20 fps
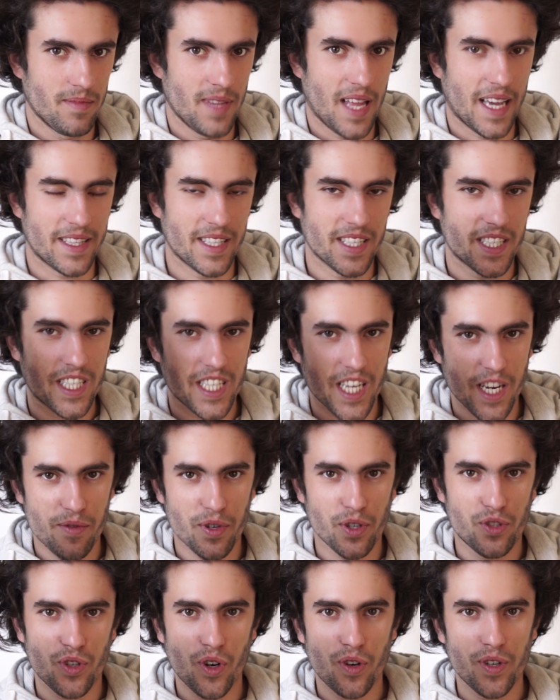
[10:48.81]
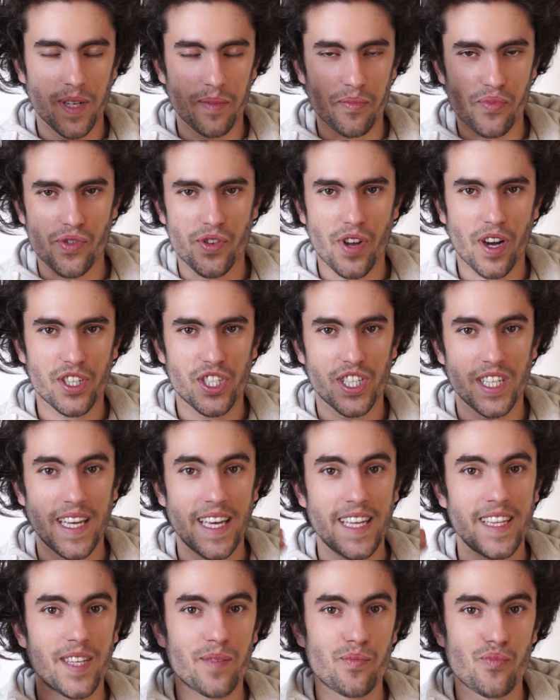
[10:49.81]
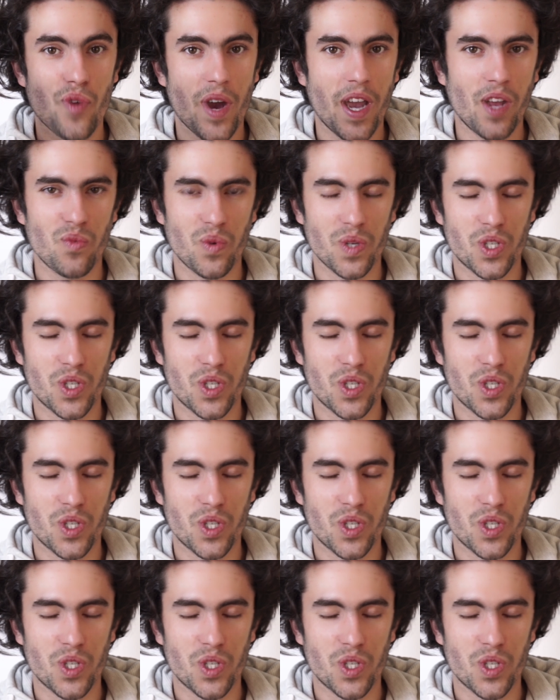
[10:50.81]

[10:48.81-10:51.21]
Like the serotonin production in the brain,